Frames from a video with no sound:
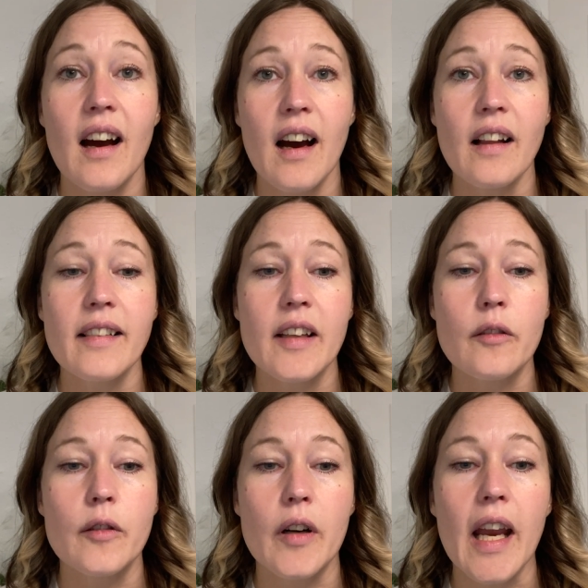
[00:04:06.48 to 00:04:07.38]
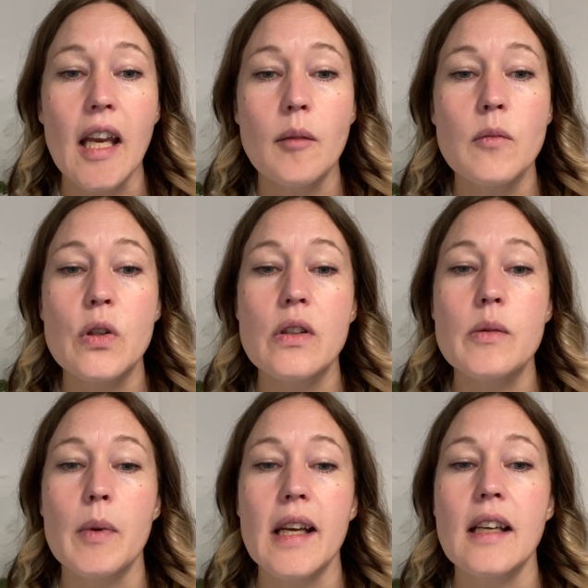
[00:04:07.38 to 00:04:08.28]
I'll therefore aim to
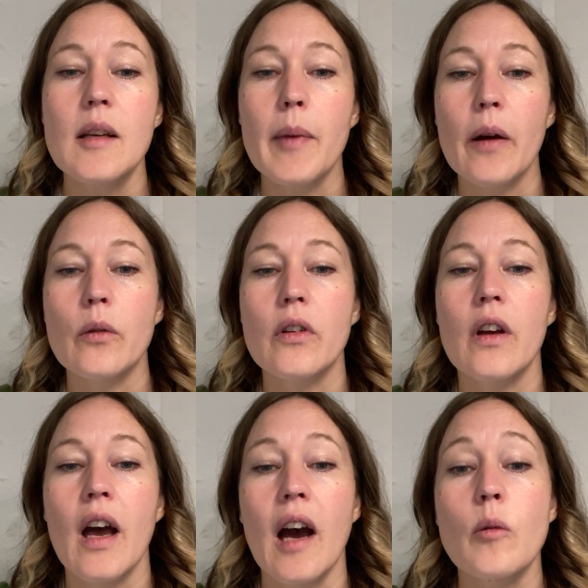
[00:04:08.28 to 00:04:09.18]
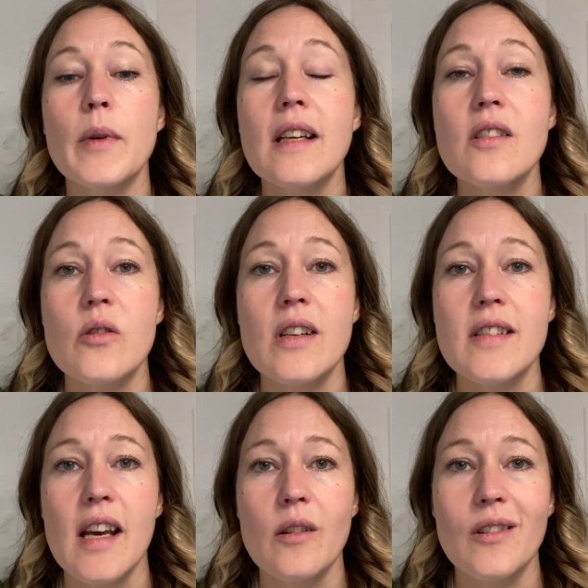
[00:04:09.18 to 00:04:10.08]
explain about how being stressed
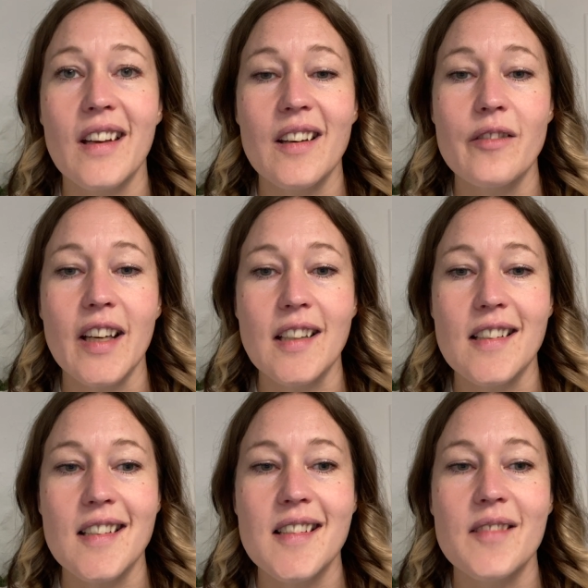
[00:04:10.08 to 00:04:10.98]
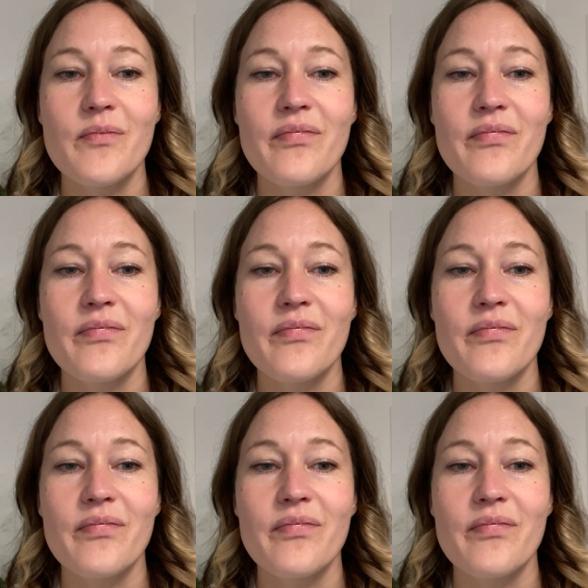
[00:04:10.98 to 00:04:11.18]
out can affect us.